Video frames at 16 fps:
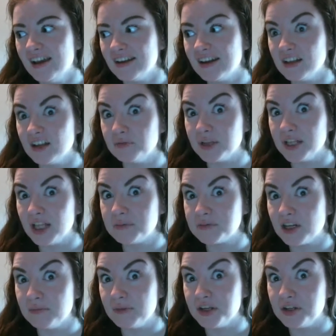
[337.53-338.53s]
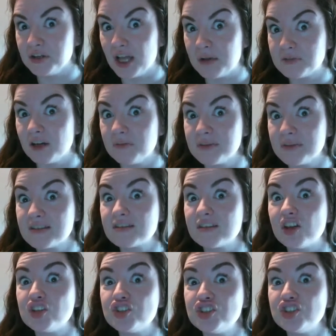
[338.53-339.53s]
love my laptop. My new laptop is the
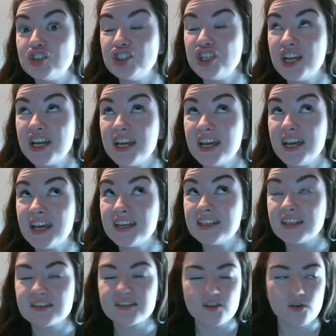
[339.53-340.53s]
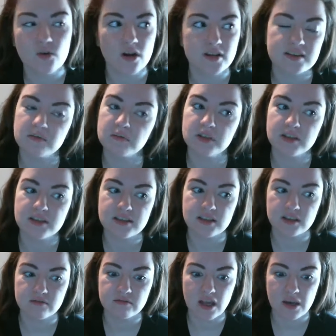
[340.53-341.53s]
shit. It's so awesome. It's
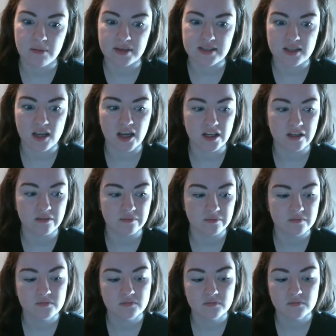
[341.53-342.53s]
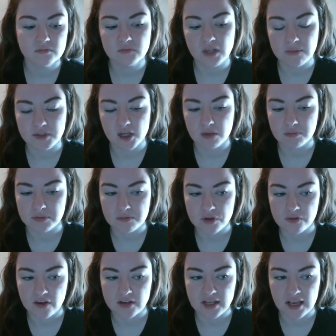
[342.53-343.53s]
a MSI laptop. It's
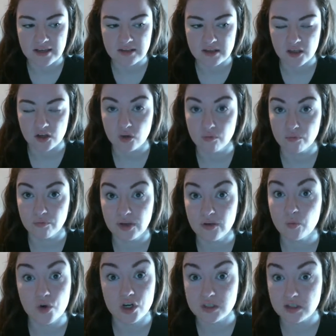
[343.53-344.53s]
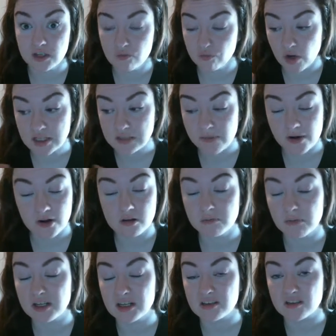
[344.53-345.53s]
pretty fantastic. It'll it works. It runs better than
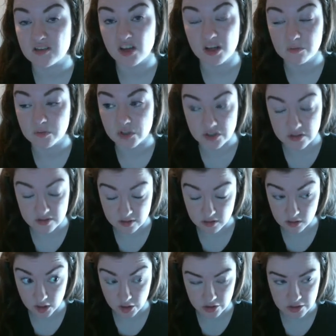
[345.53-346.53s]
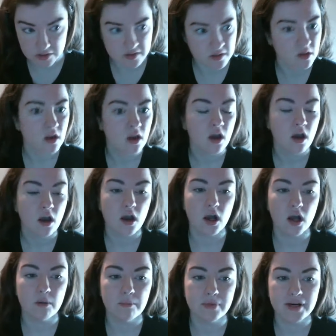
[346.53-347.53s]
my desktop, which is hilarious.
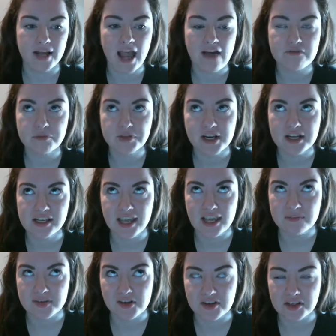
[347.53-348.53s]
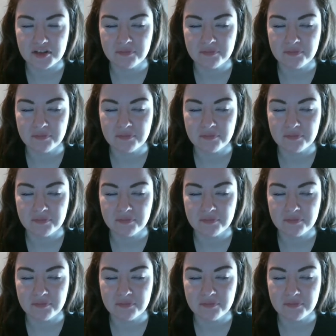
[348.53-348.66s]
Um, but I haven't put any games on it